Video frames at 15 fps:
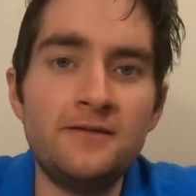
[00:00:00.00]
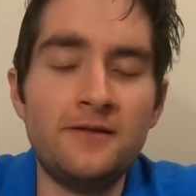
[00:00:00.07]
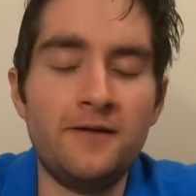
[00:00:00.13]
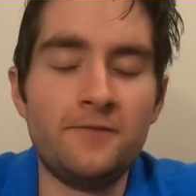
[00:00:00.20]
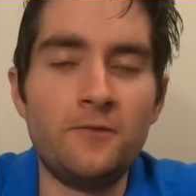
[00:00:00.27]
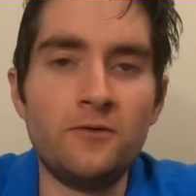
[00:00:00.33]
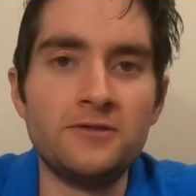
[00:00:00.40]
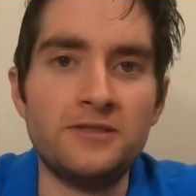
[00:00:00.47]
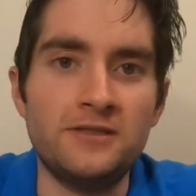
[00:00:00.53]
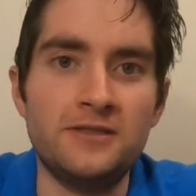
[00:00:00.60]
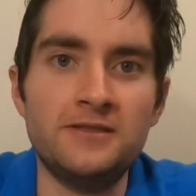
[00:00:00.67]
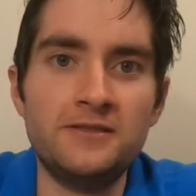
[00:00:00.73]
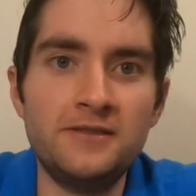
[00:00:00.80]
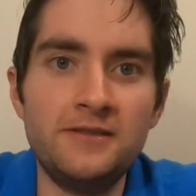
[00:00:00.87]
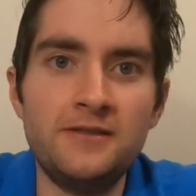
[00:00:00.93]
Of course it
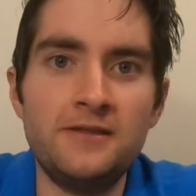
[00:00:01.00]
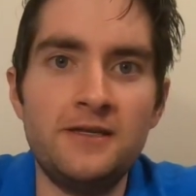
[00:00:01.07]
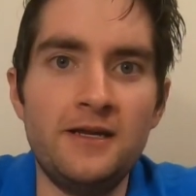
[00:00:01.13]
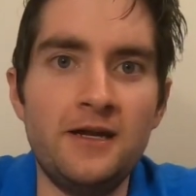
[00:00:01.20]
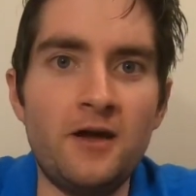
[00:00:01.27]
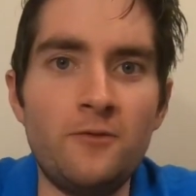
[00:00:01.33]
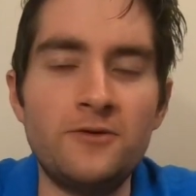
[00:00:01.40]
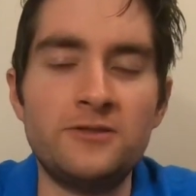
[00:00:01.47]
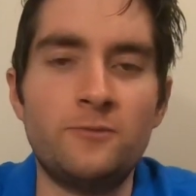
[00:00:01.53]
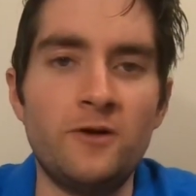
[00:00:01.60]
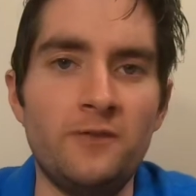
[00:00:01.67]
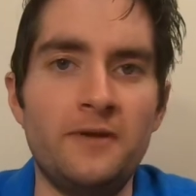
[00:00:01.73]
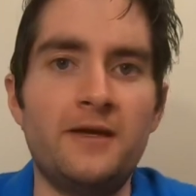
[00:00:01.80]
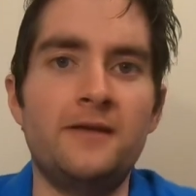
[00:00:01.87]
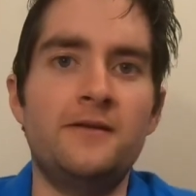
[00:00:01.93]
is. It always
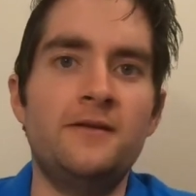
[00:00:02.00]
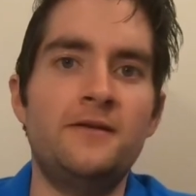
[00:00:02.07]
will be.